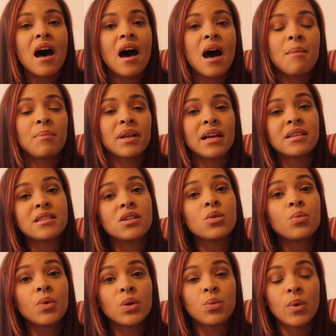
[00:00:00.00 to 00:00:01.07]
But I
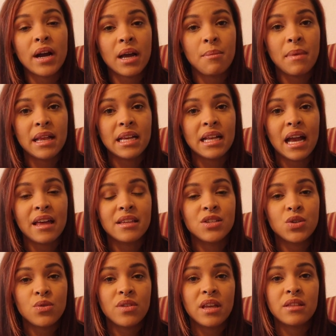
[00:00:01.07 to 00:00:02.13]
still would recommend it. I
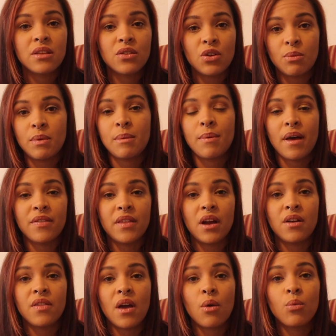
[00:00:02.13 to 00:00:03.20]
do think that there are people out
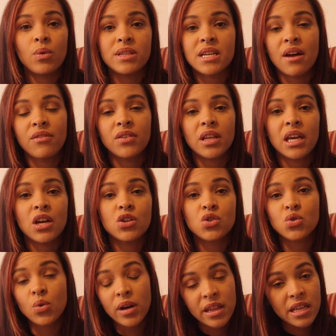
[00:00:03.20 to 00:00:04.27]
there that would definitely
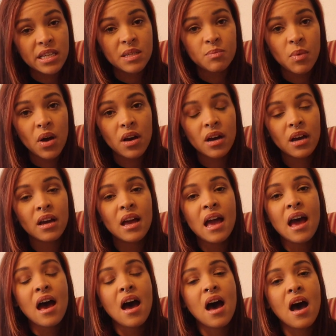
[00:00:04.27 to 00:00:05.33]
enjoy this book.
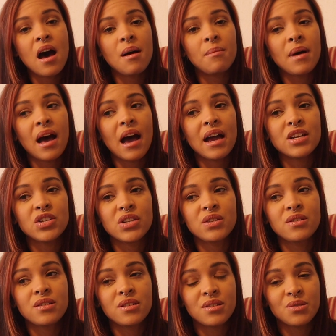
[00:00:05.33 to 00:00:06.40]
I
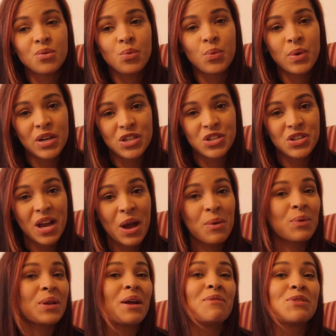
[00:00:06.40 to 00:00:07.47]
just wish I
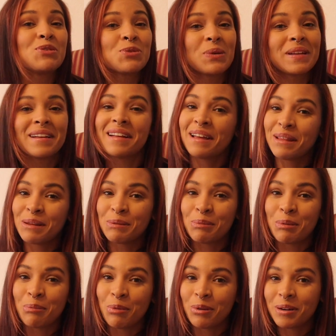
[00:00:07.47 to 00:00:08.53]
would have enjoyed it a little
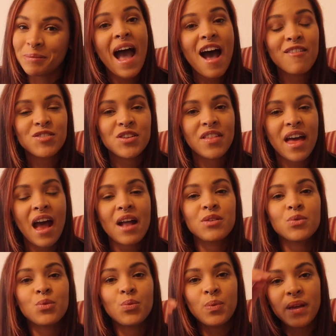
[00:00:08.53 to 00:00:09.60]
bit more. After
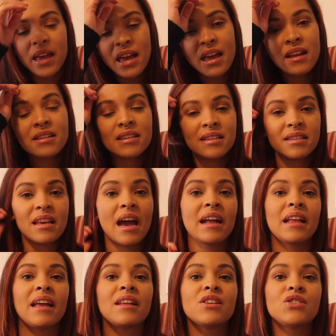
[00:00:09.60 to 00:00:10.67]
that, we
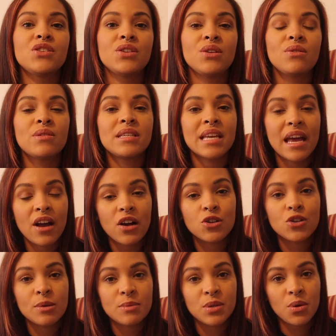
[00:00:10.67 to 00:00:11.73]
decided to take our
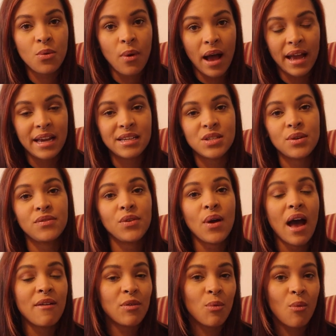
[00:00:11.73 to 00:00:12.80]
trip to Hawaii. So if you
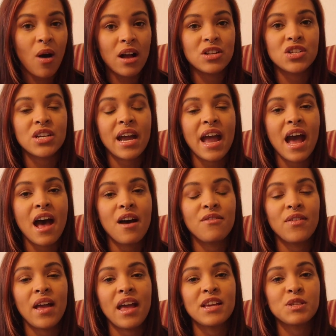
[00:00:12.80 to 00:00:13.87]
haven't watched, I have
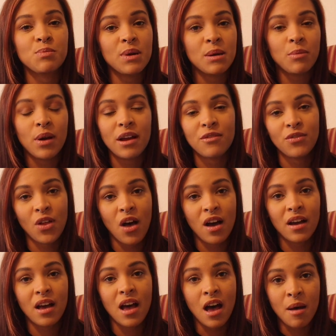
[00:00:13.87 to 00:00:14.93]
a spring break
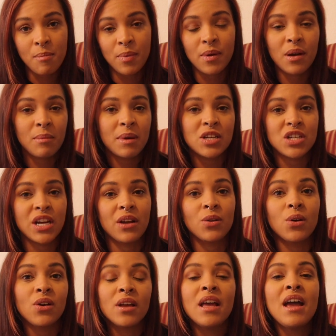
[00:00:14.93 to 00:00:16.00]
vlog up on my
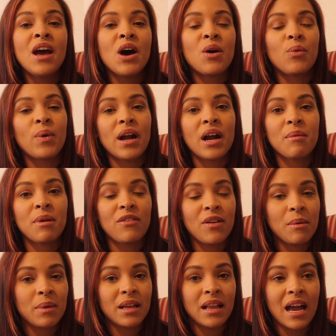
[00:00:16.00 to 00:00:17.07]
channel where my
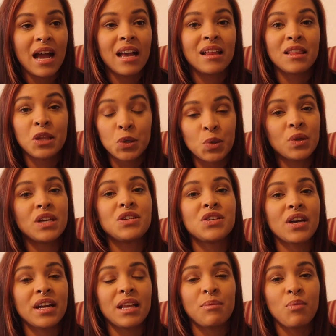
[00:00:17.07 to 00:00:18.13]
family and I literally
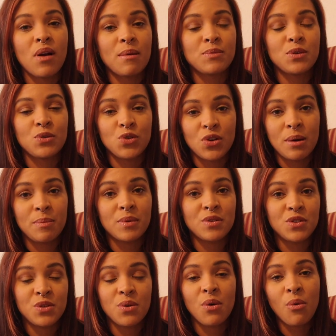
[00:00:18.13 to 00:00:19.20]
took an impromptu trip
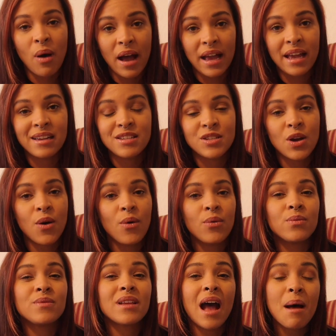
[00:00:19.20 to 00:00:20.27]
to Hawaii. So
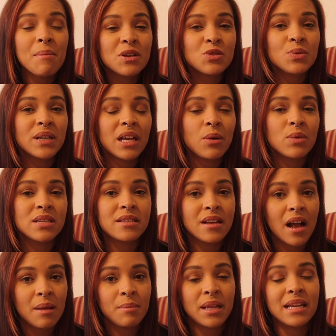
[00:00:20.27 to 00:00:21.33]
not much reading was
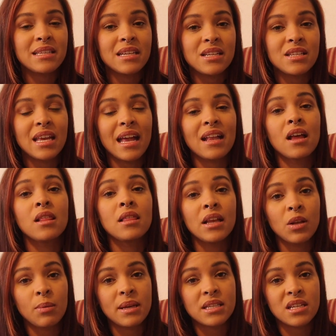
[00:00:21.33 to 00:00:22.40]
done, but I did get a
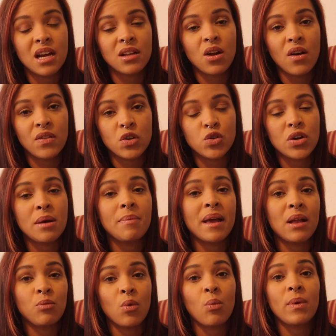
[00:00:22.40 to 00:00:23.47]
little bit done on the trip
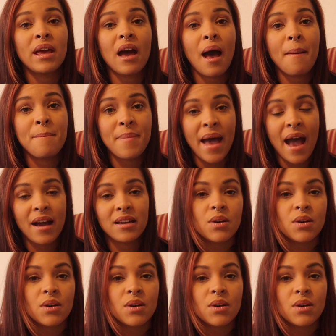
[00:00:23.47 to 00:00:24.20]
and when we got back.